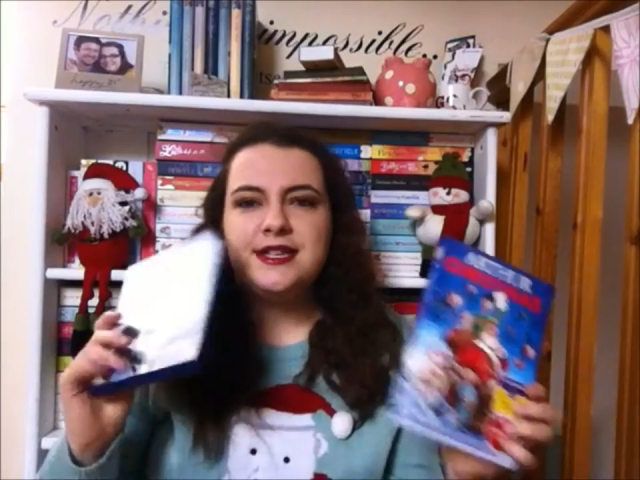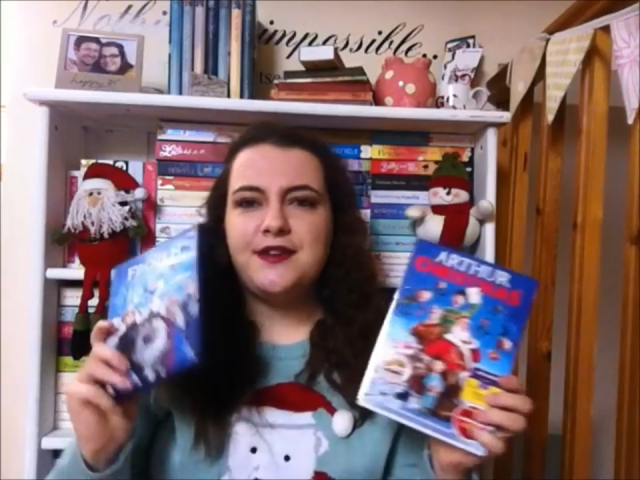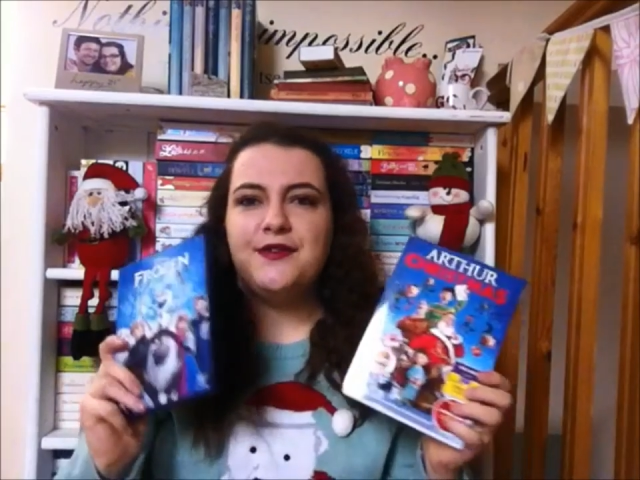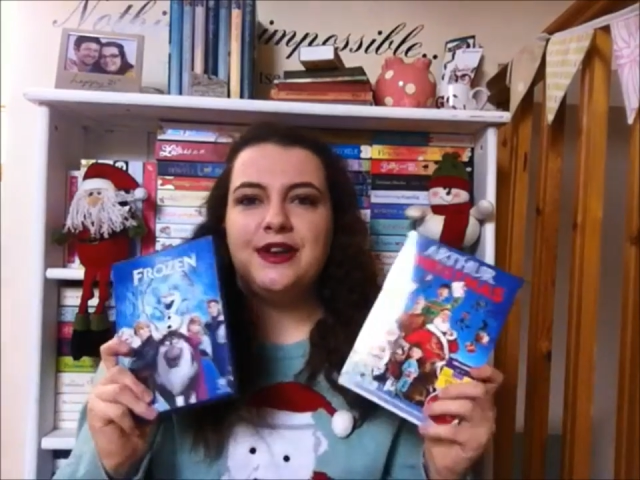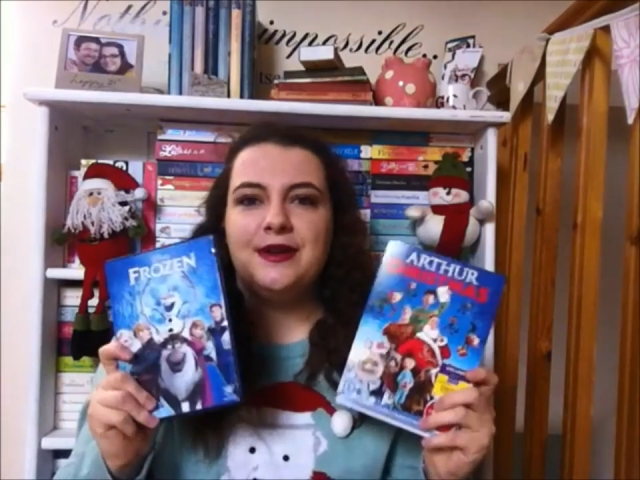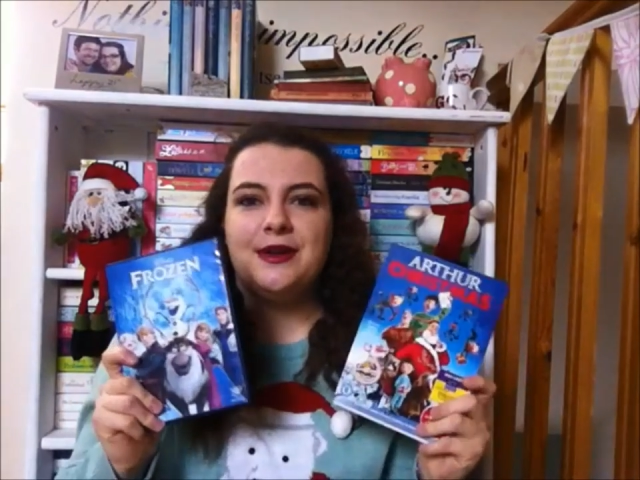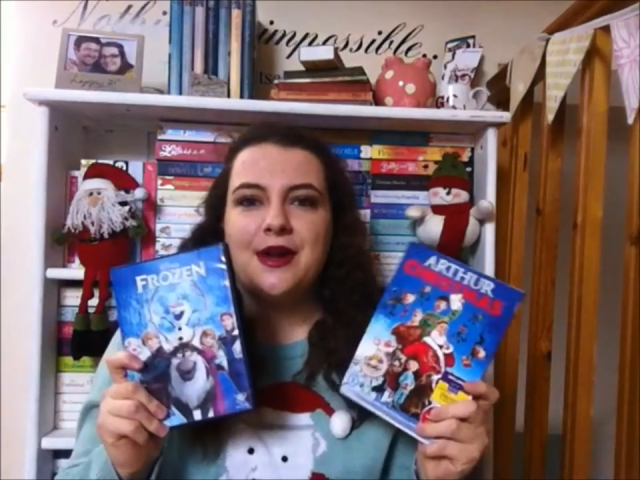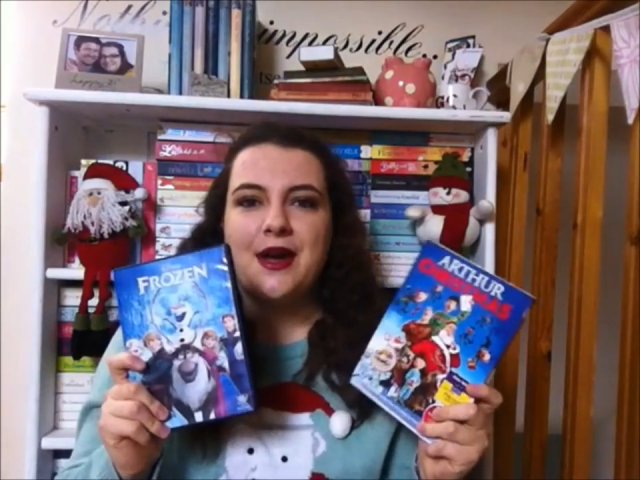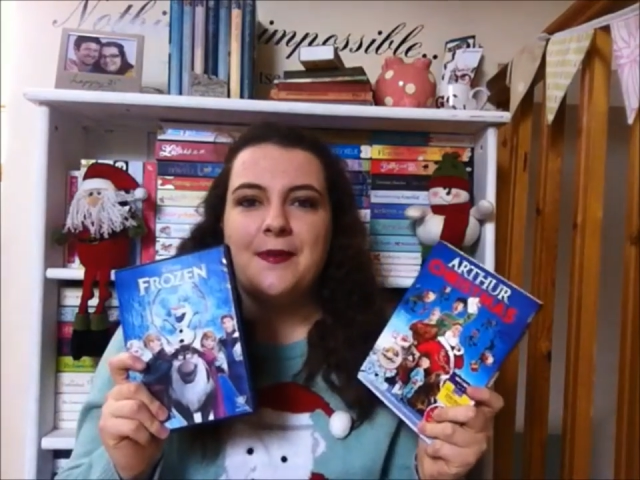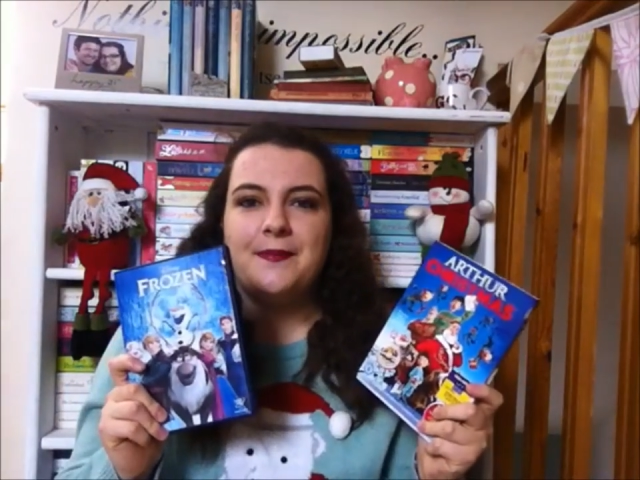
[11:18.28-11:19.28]

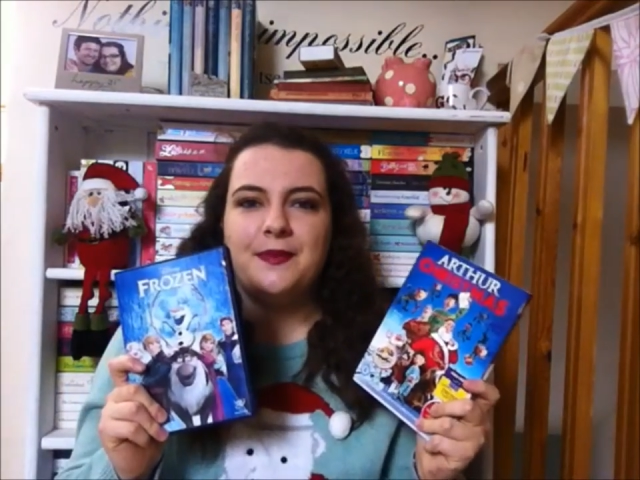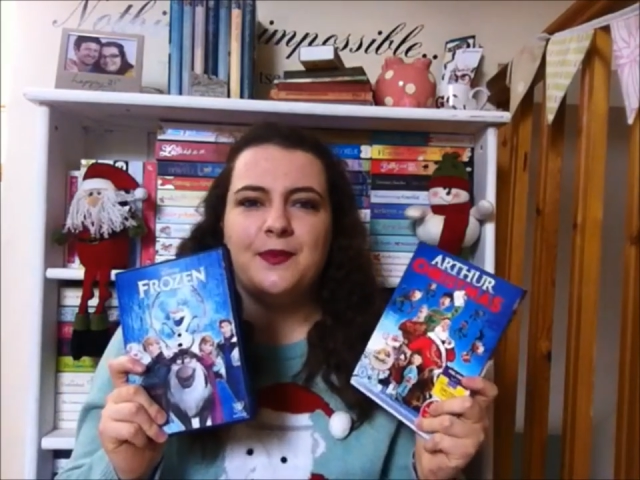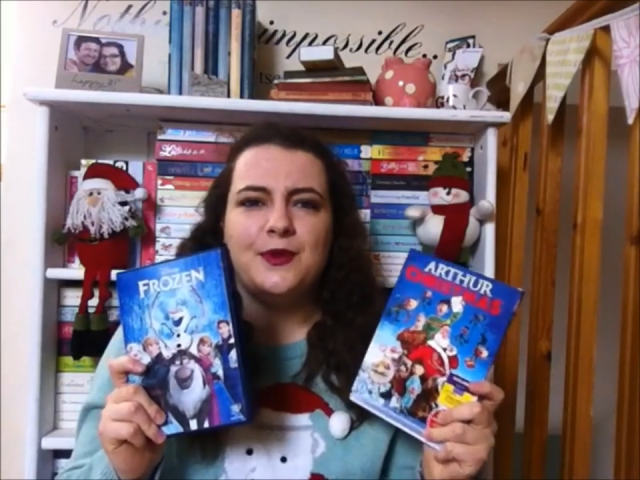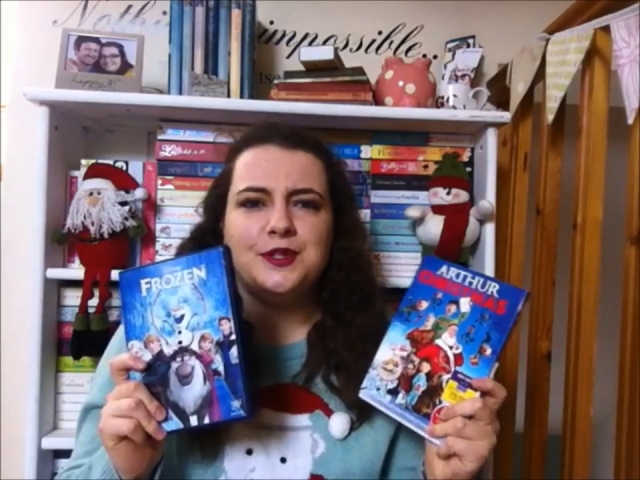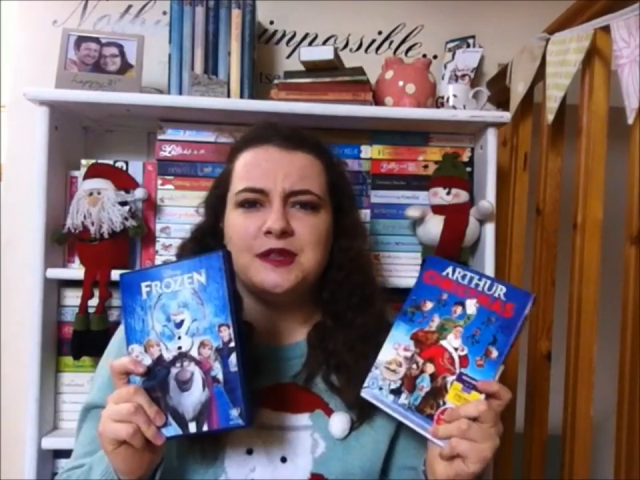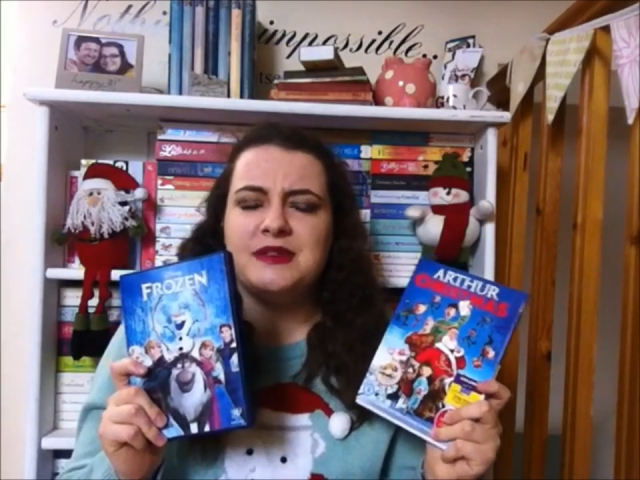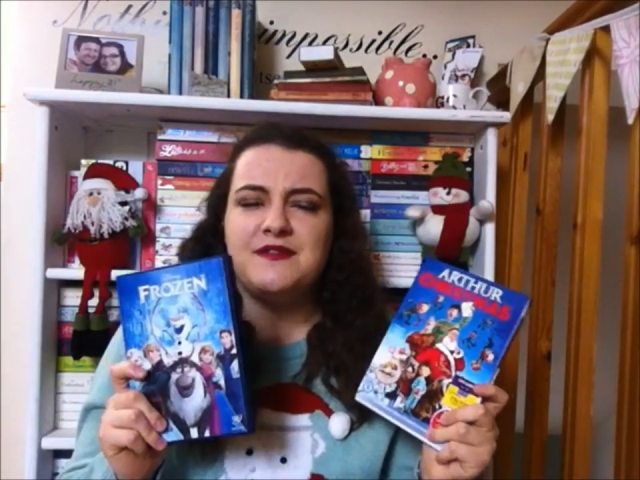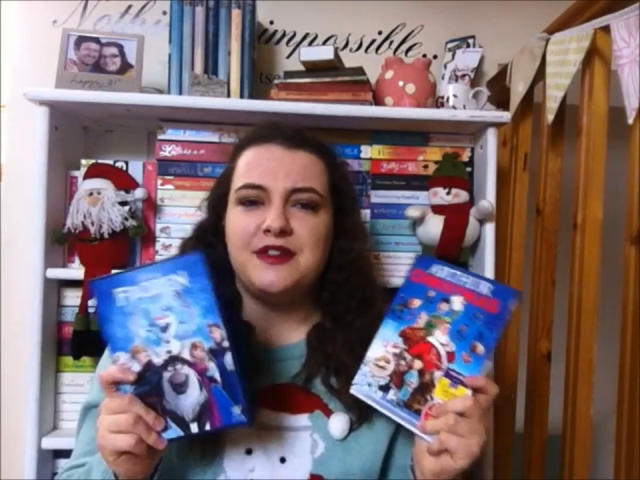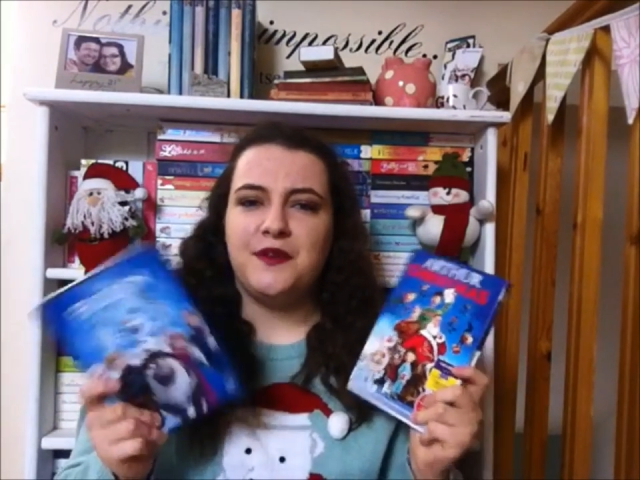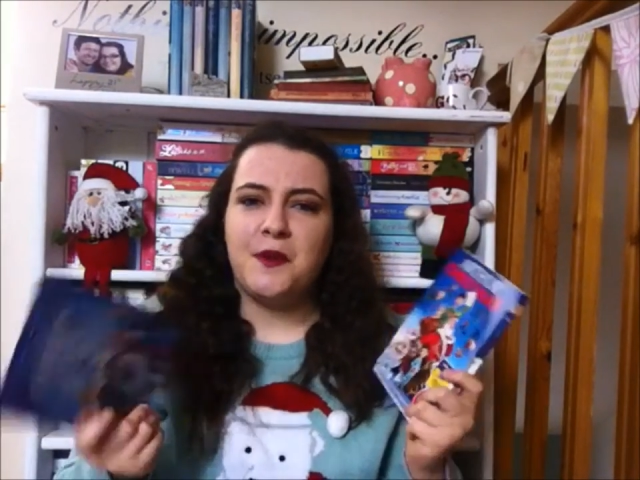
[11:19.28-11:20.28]
definitely um, watch them
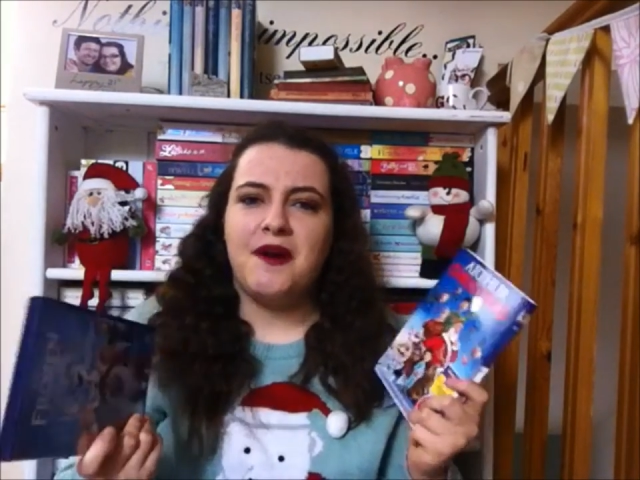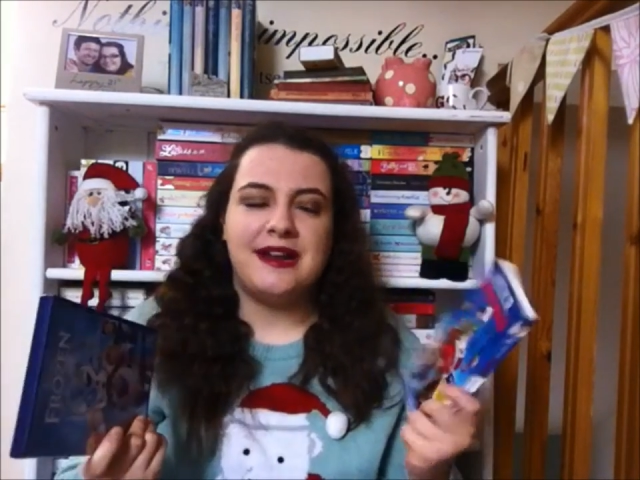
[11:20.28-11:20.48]
even if you are